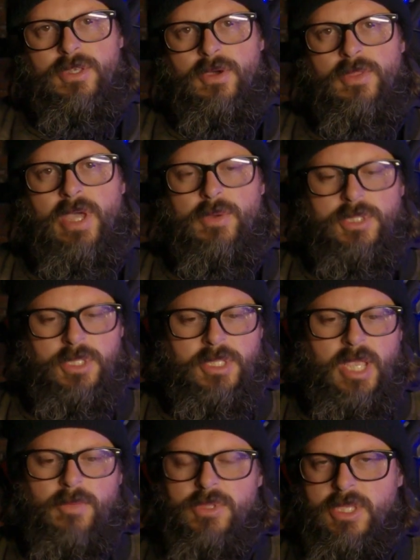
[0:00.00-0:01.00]
So that was the
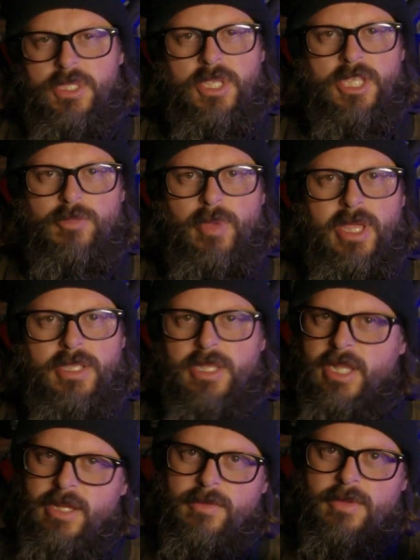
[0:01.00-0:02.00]
same with the 6 bends,
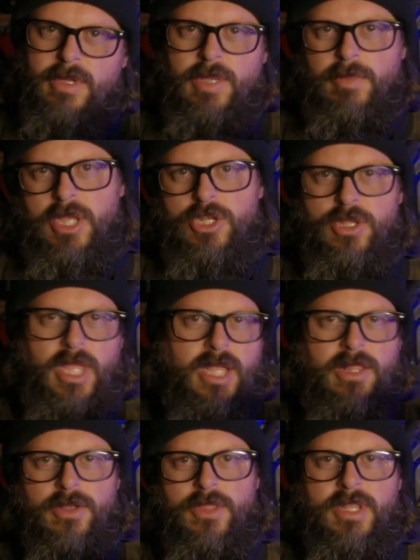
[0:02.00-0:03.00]
and make sure they
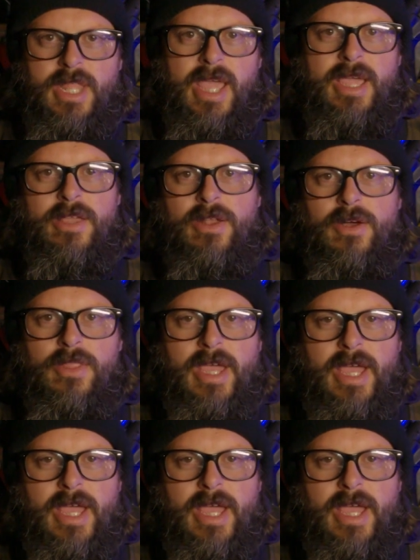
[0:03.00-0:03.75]
clear the tank and all